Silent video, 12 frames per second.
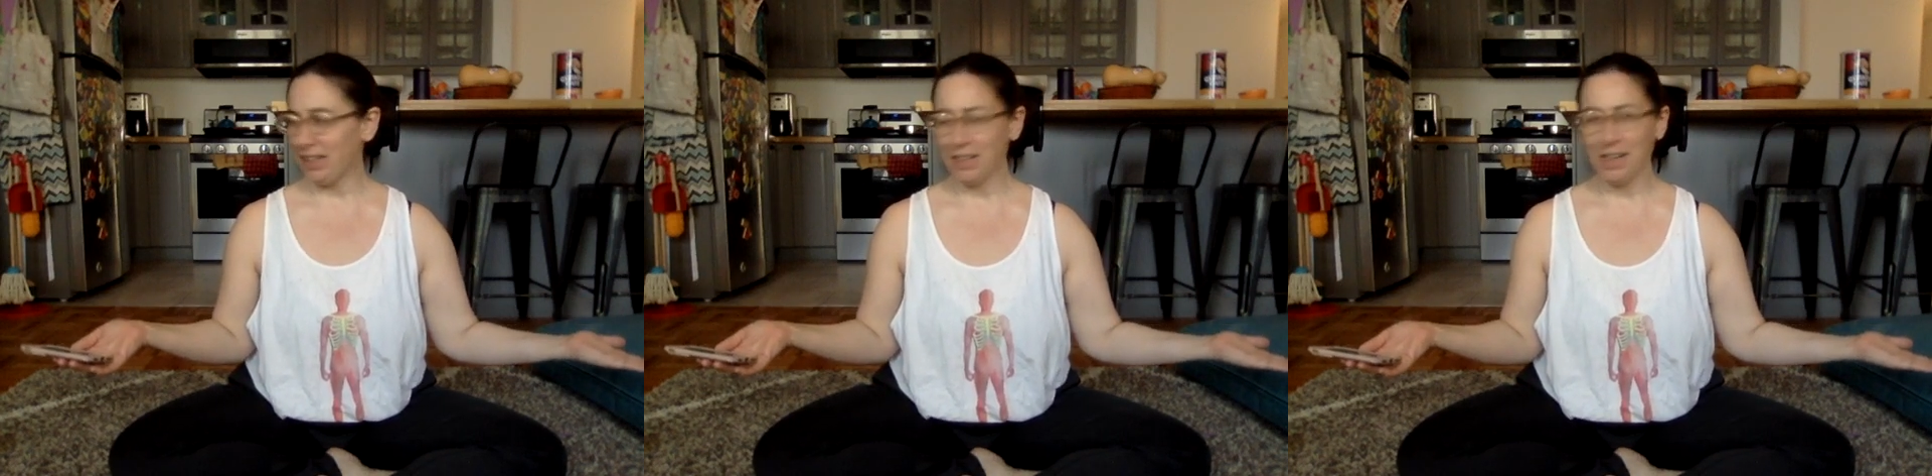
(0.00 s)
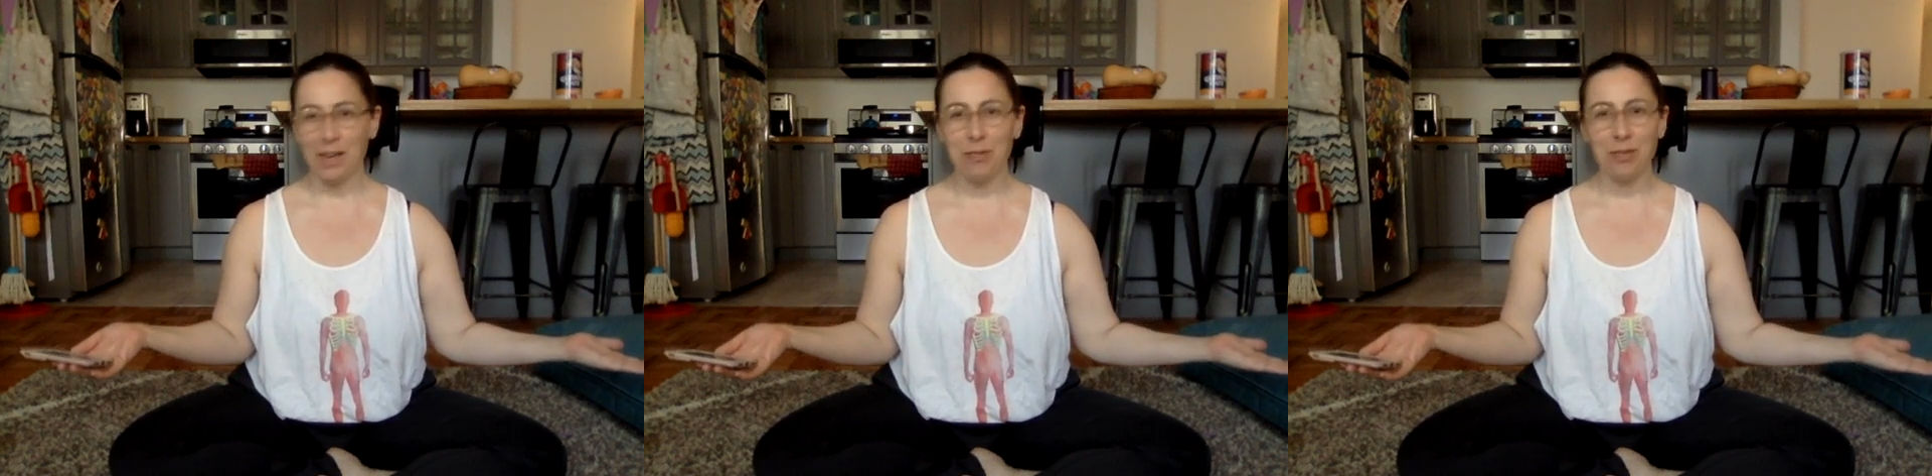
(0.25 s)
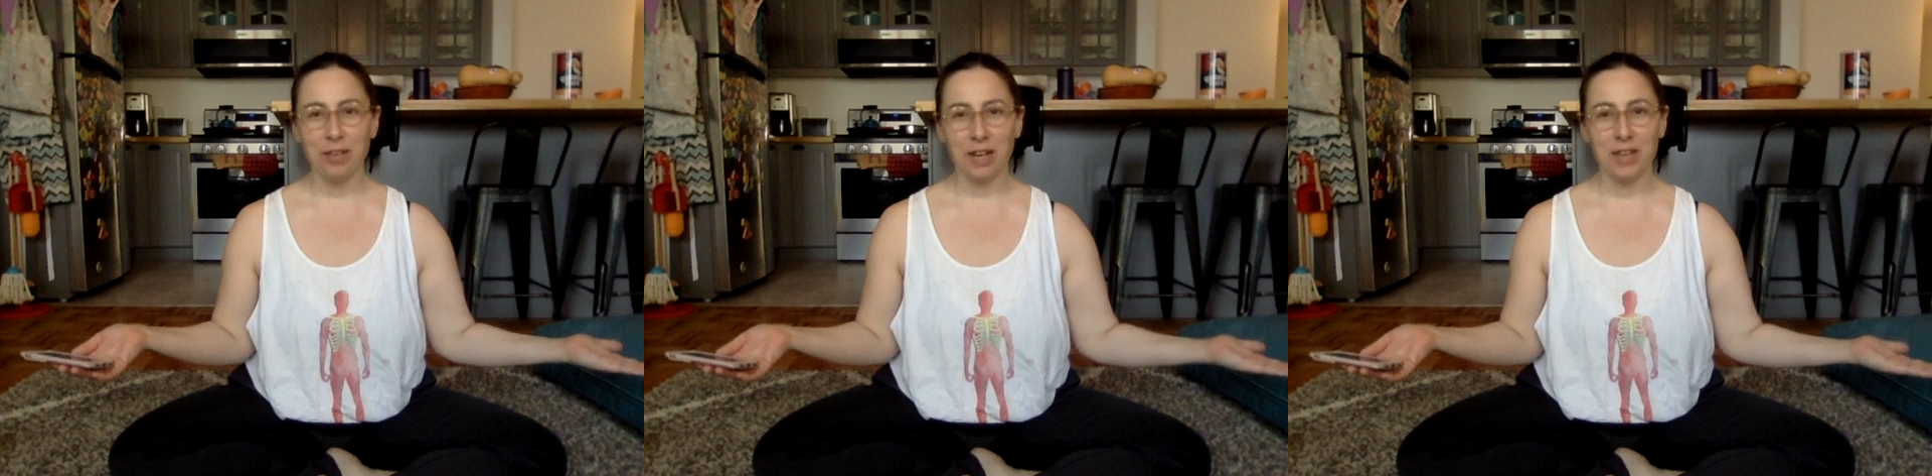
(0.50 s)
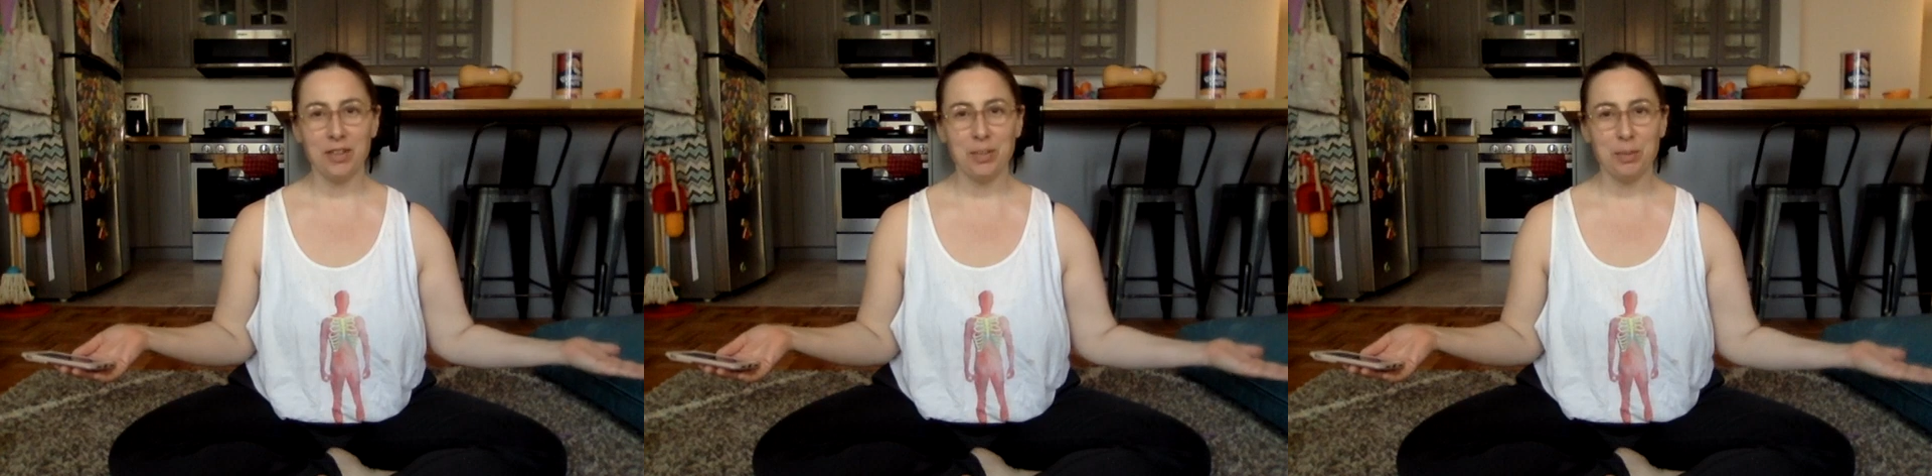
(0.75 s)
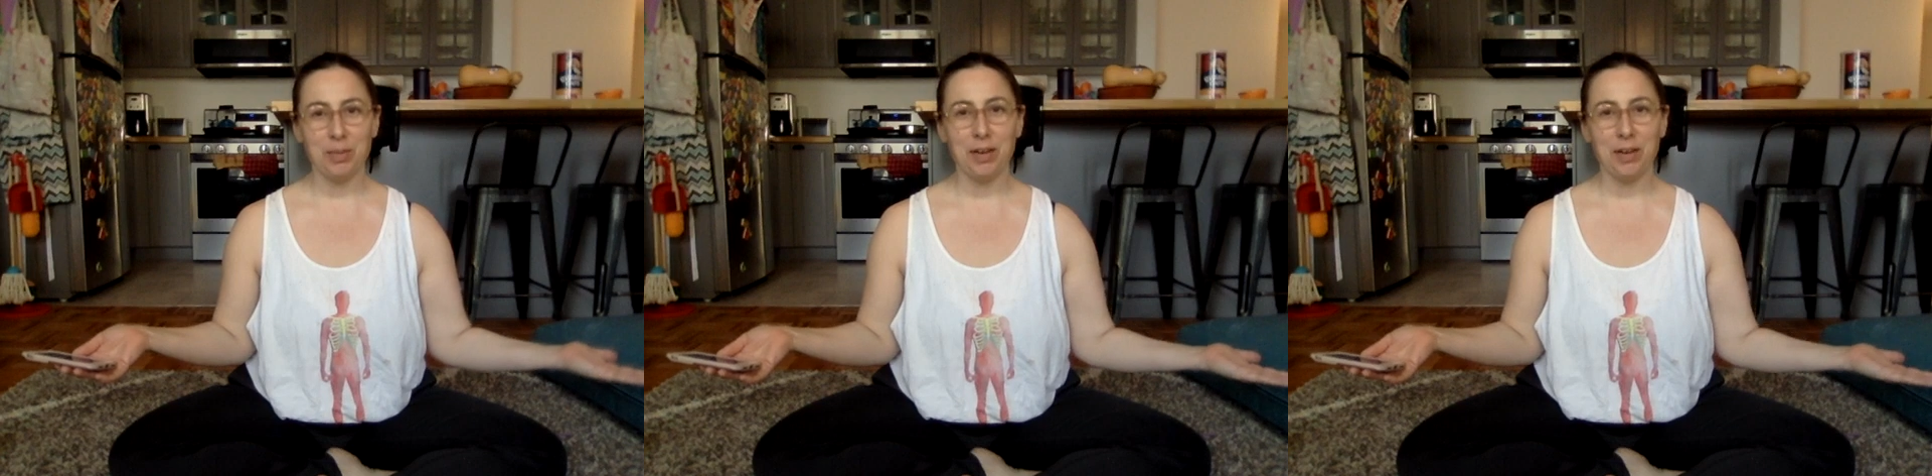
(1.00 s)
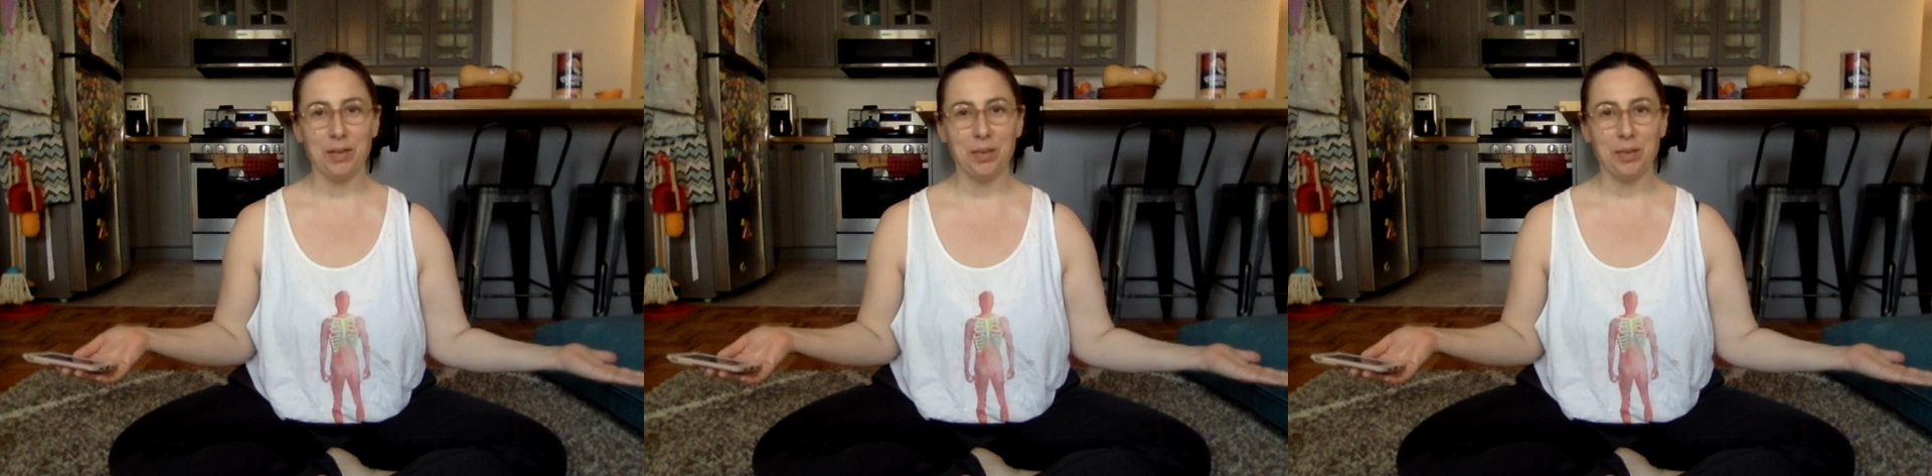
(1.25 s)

that I forgot to move out of